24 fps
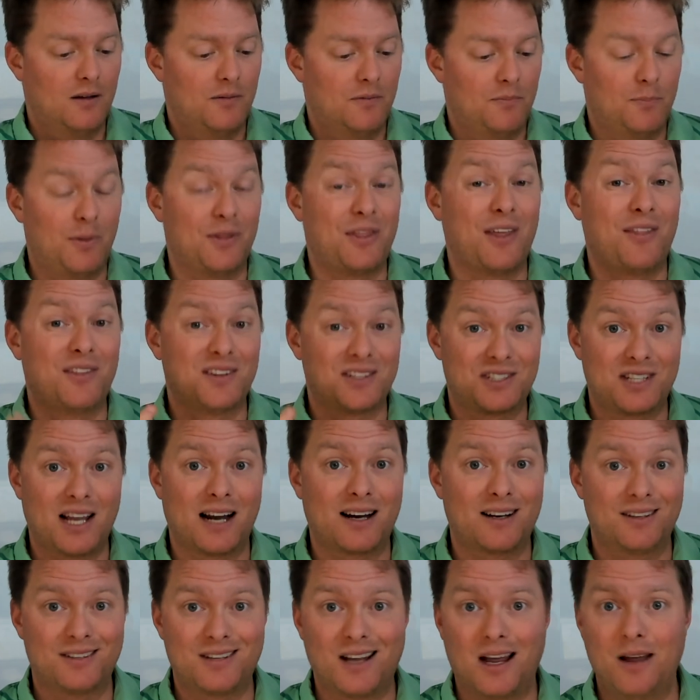But then the
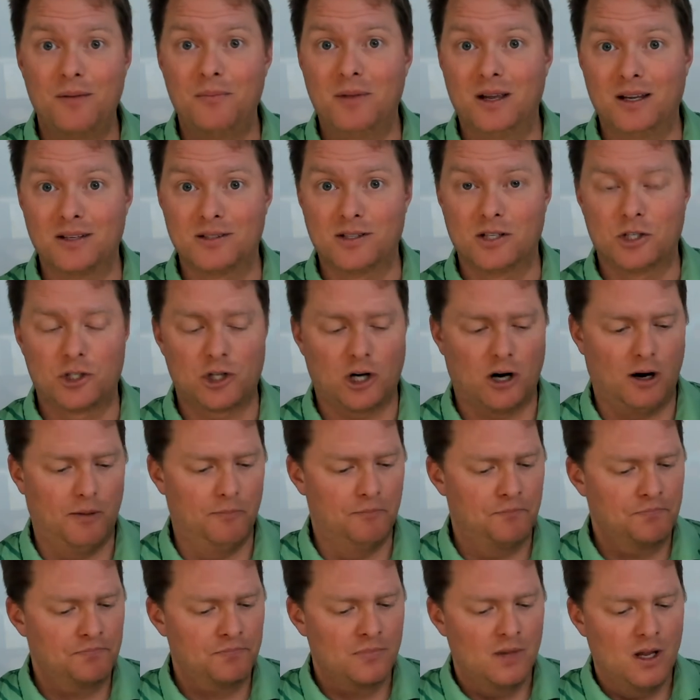second time is the
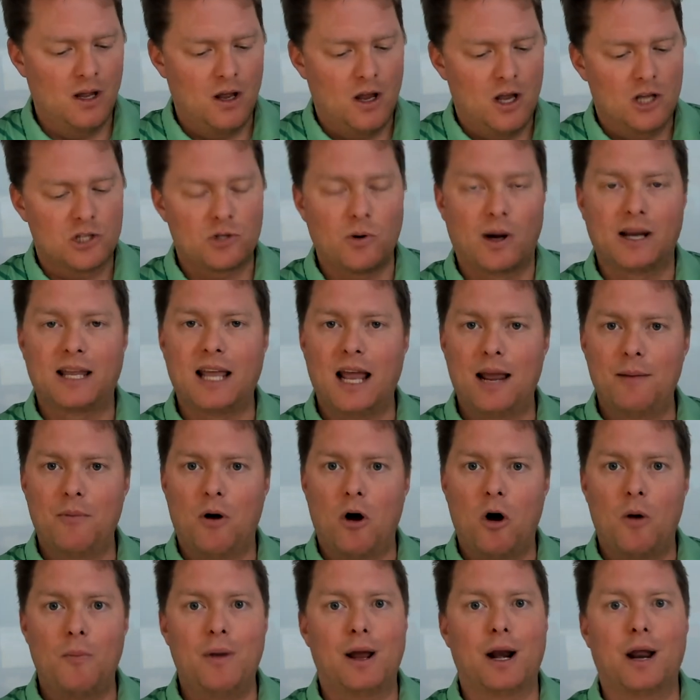charm. So I came
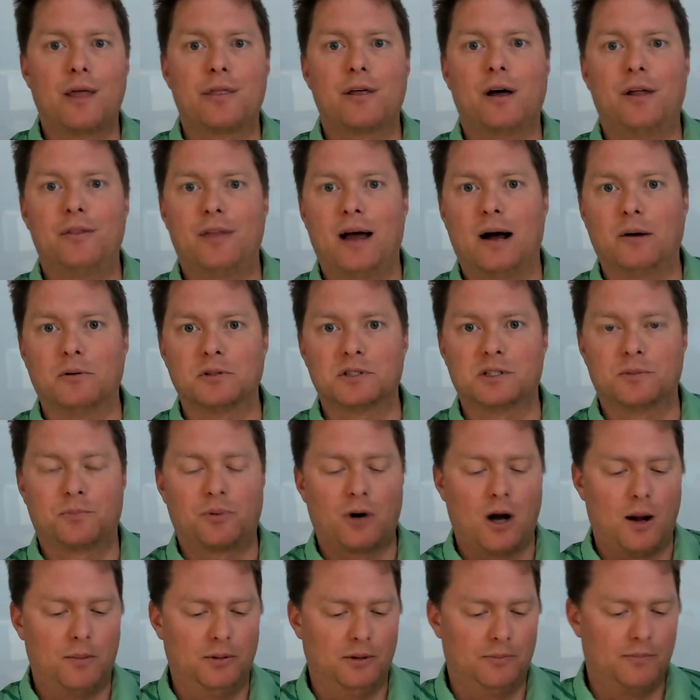home and I thought that was the
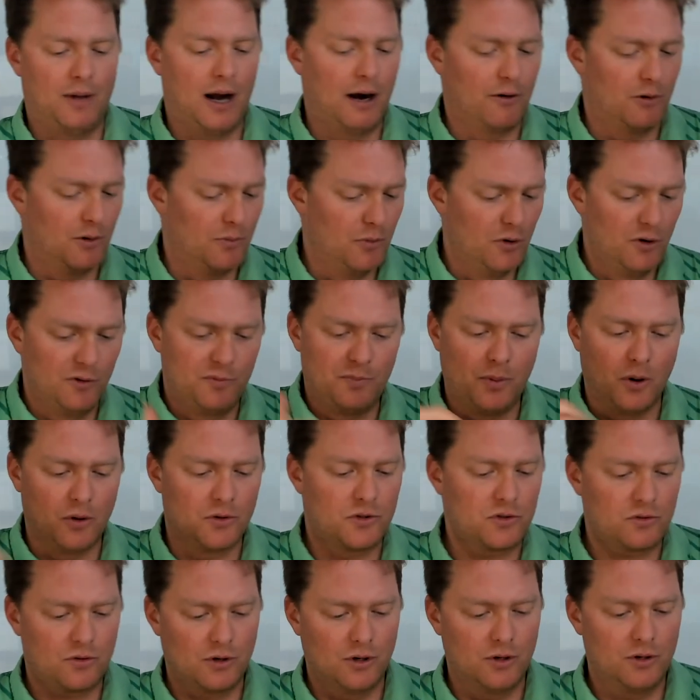problem. I removed both
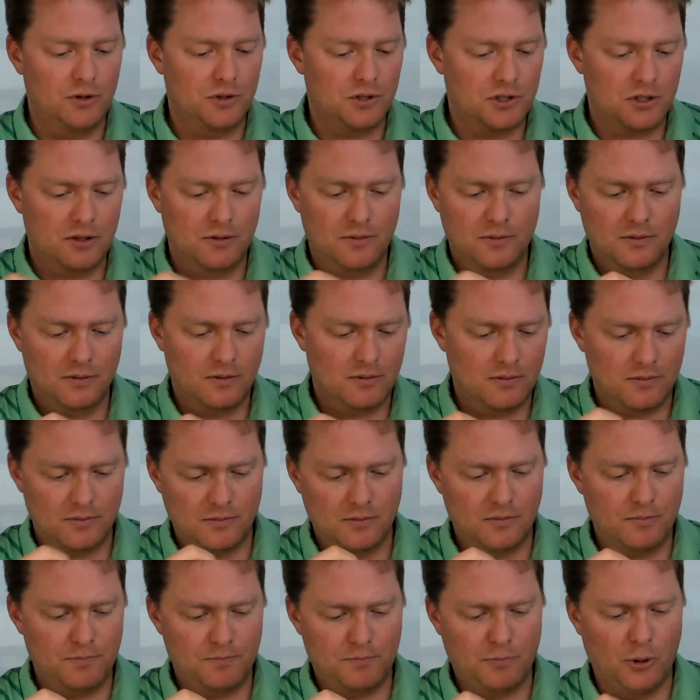screws,
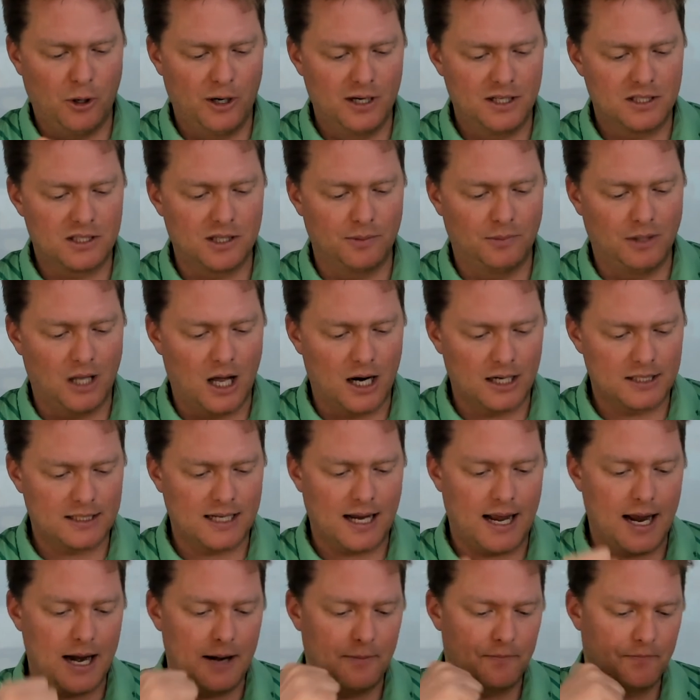put in some
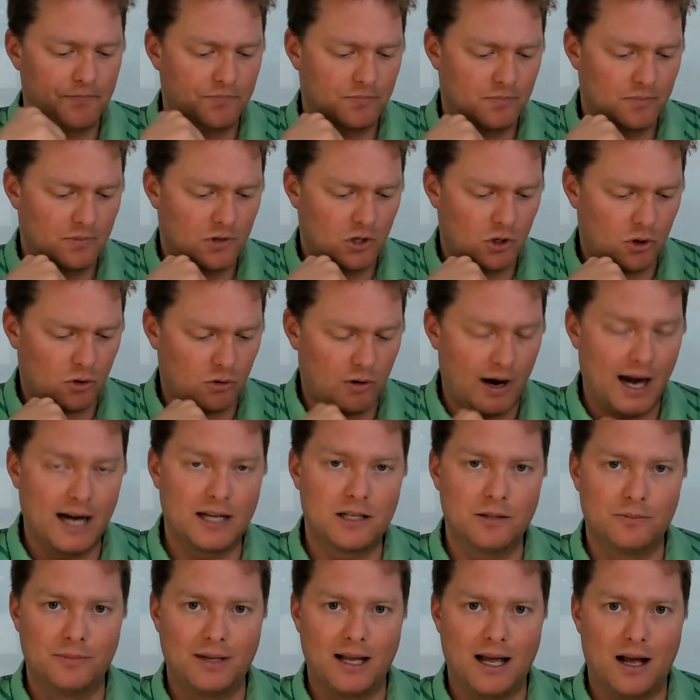Loctite, cranked
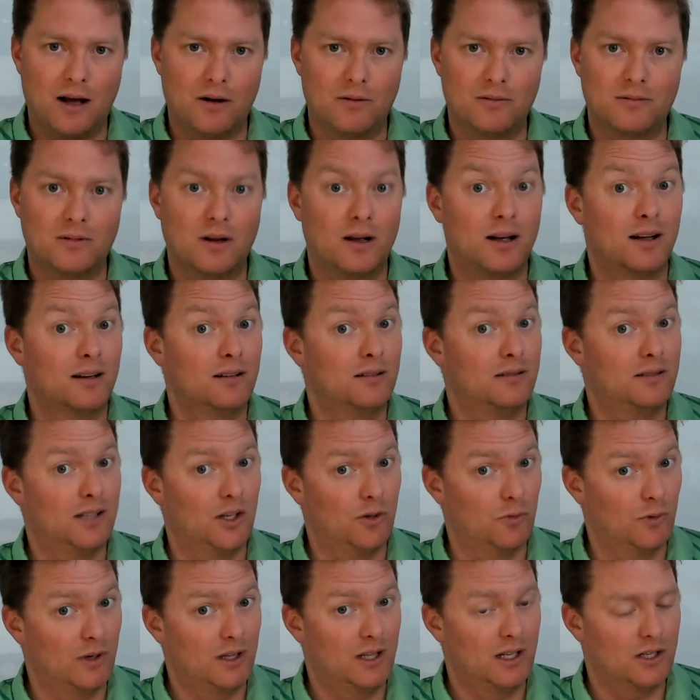them down,
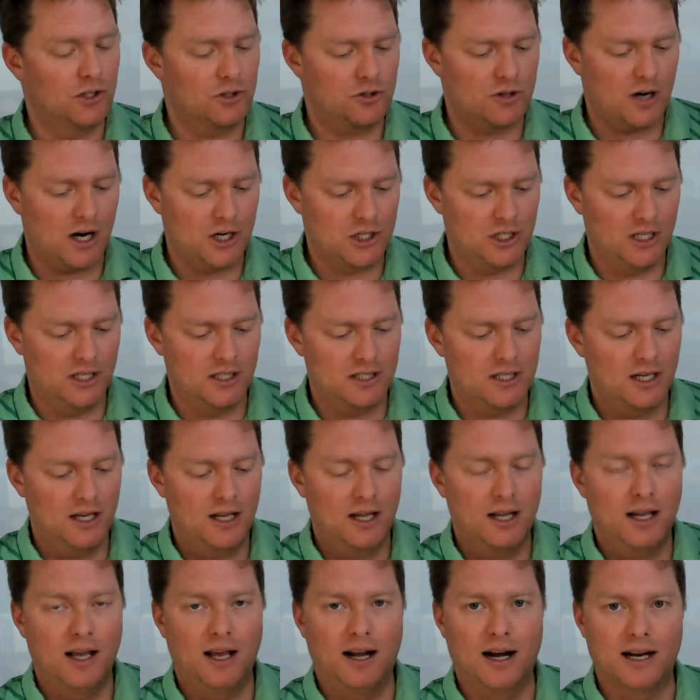didn't read the instructions,
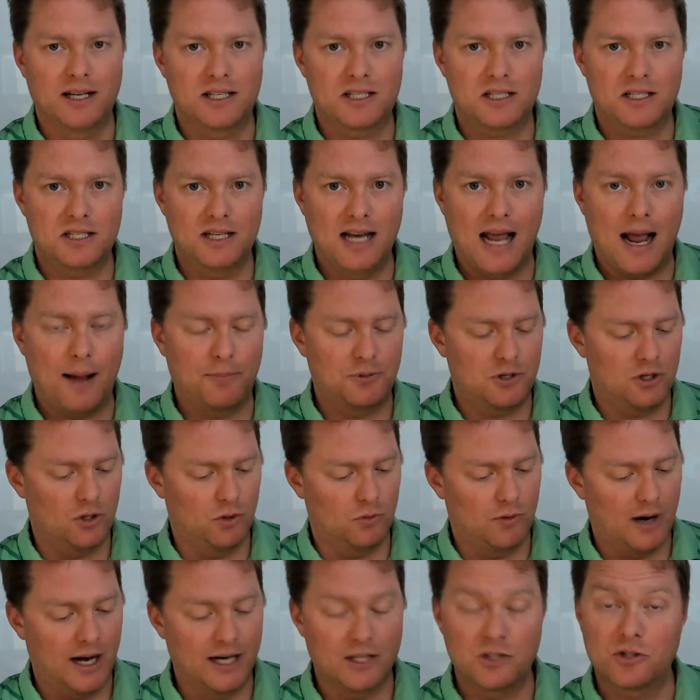and I snapped the
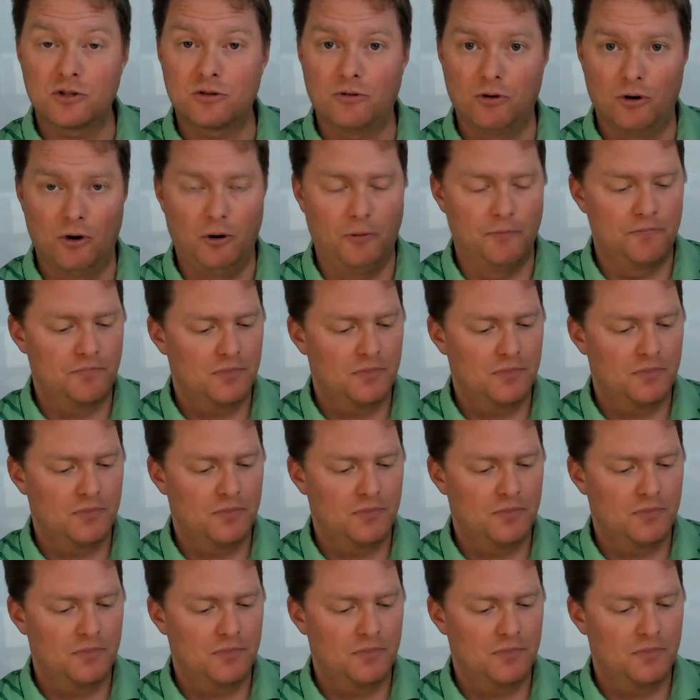right screw,